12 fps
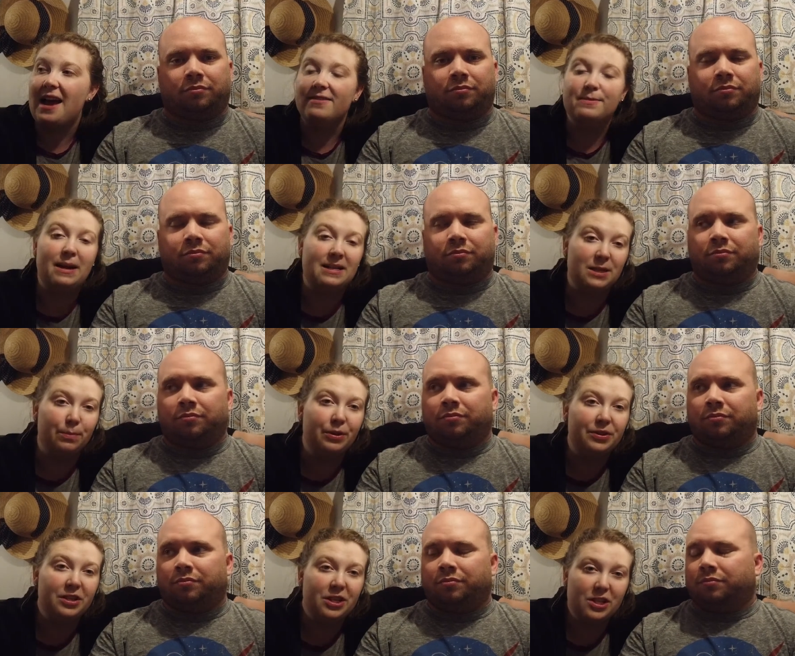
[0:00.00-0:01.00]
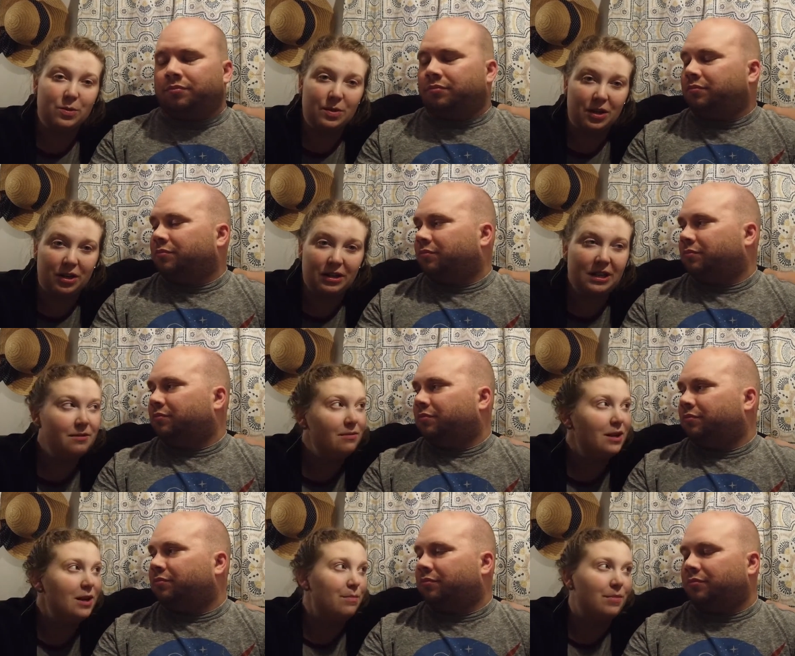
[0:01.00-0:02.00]
Speaker 1: have spots to put the dishes when they're
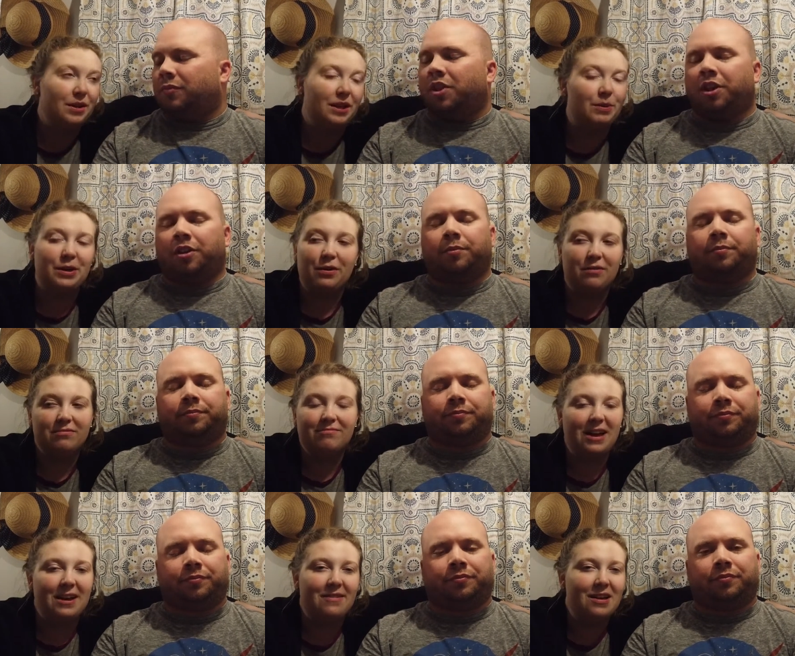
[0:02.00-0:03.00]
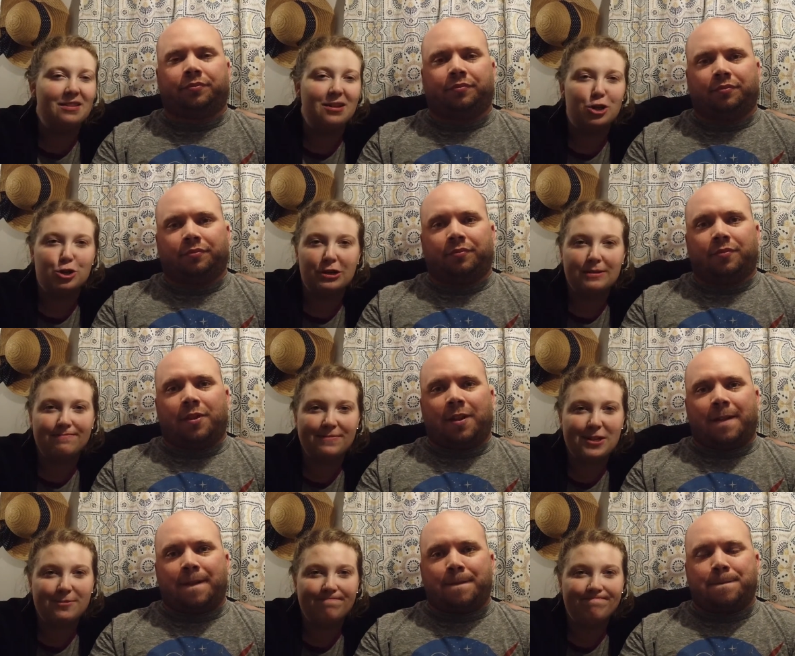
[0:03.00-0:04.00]
clean, but like we don't have that luxury.
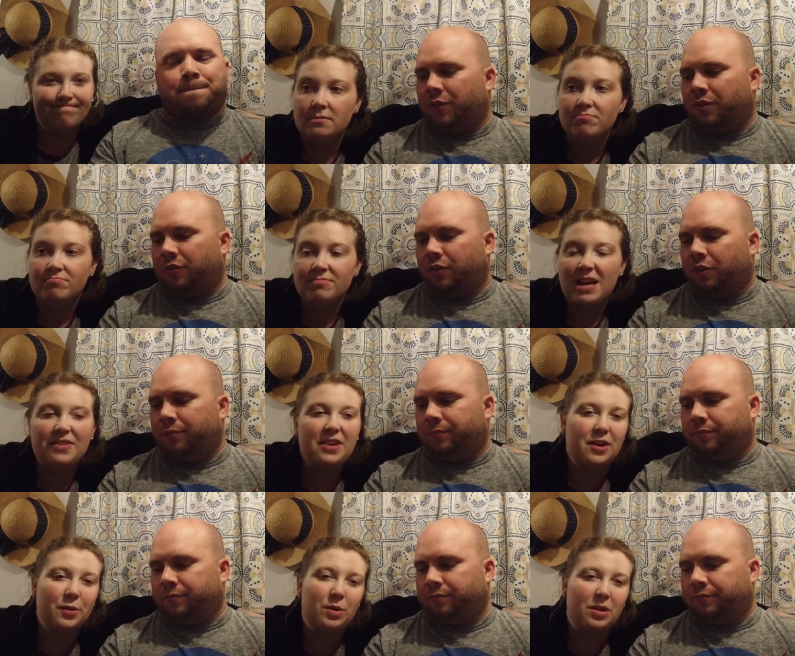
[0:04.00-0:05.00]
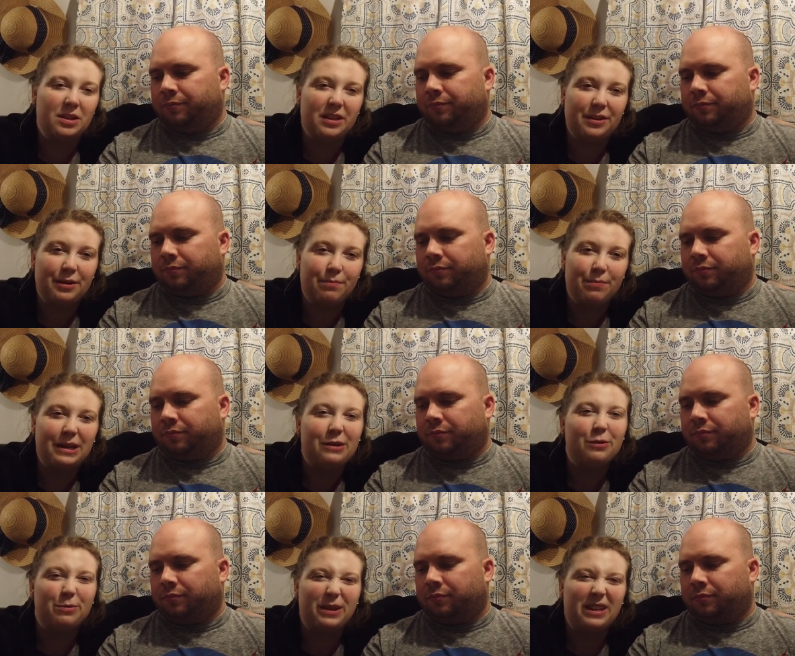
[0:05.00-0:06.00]
So it's not the end of the world either,
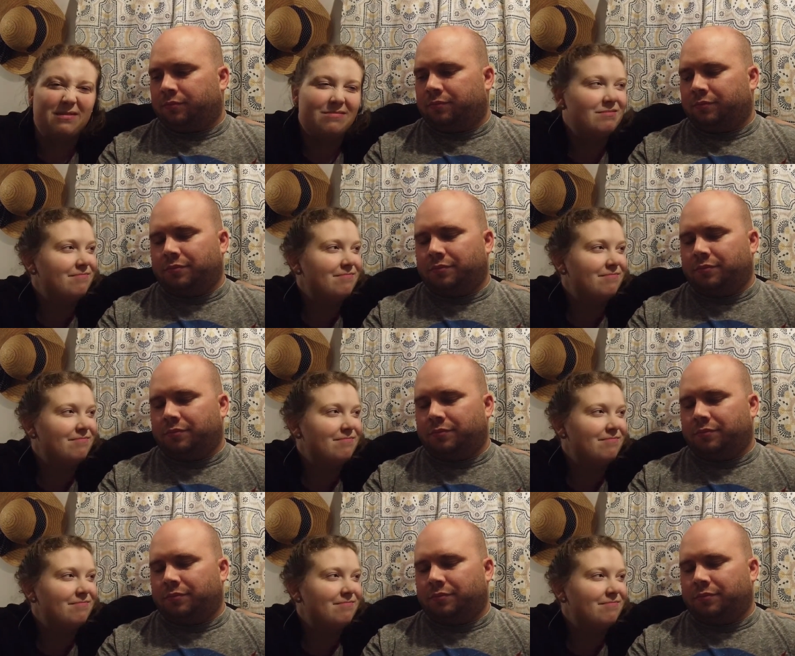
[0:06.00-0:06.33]
but it would be.